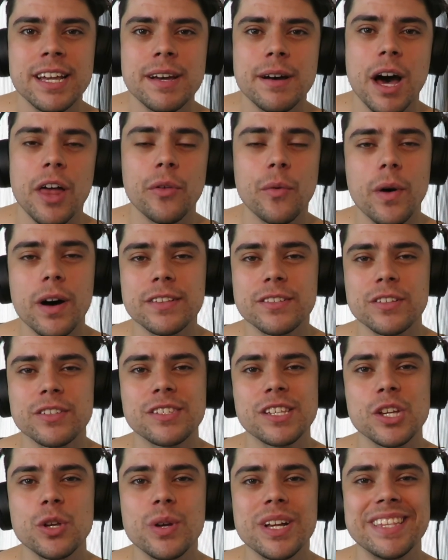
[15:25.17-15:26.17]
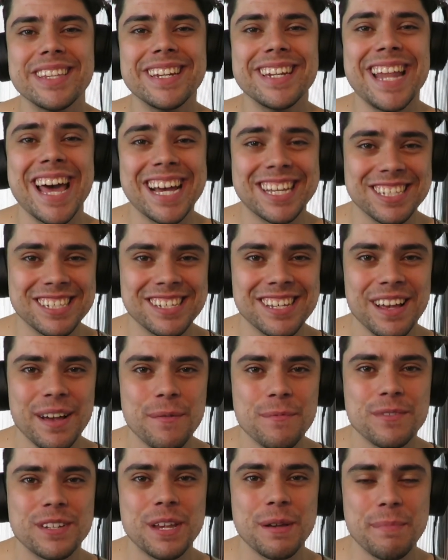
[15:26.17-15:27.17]
Otherwise, I'll see you in the next
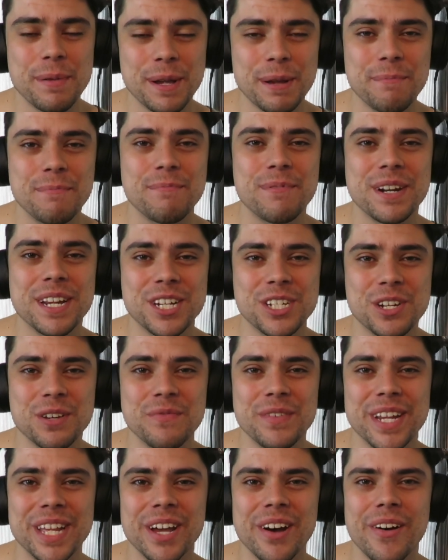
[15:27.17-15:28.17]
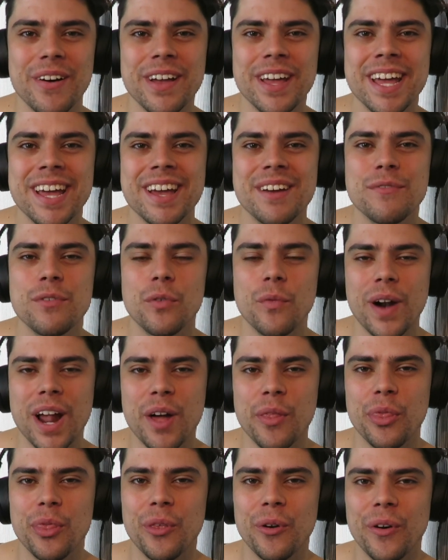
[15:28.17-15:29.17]
tipping prediction video for
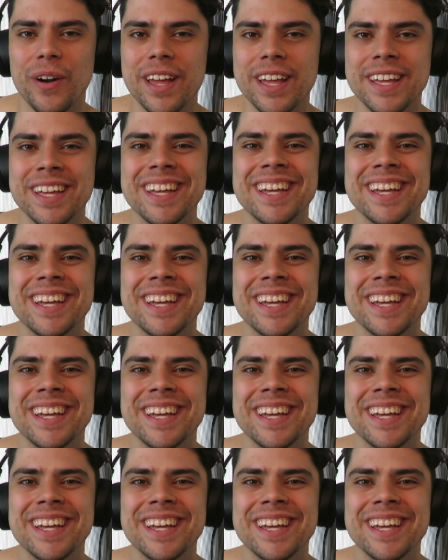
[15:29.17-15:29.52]
round three.